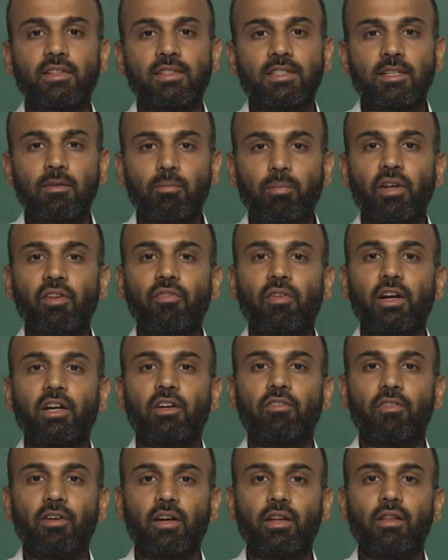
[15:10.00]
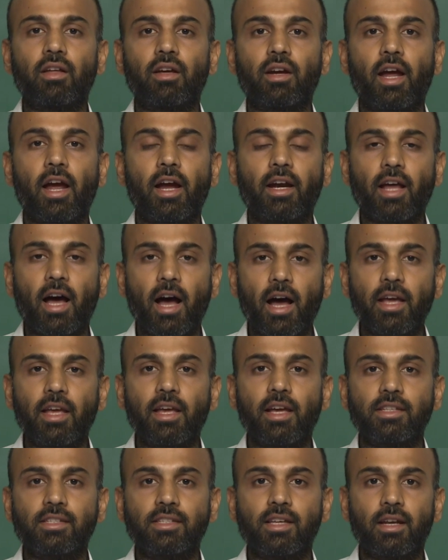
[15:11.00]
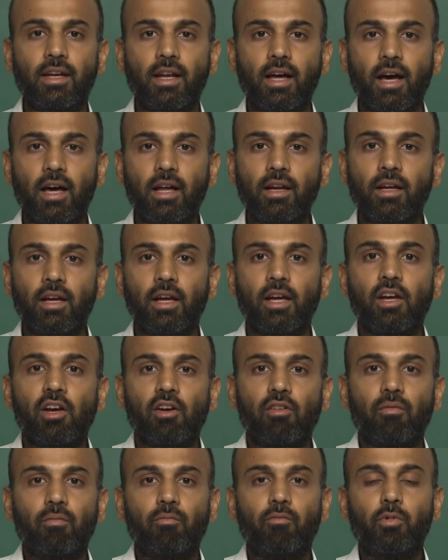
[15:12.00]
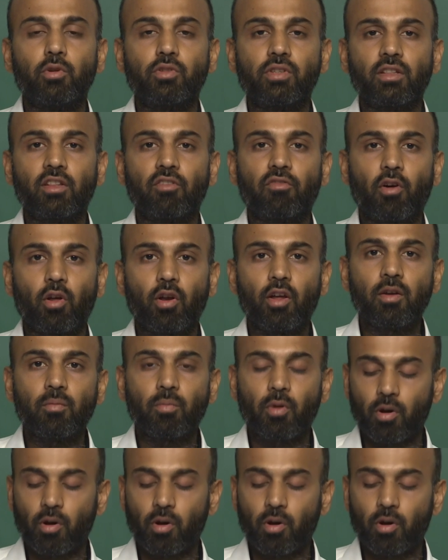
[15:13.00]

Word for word: can simplify it further at high SNR using the following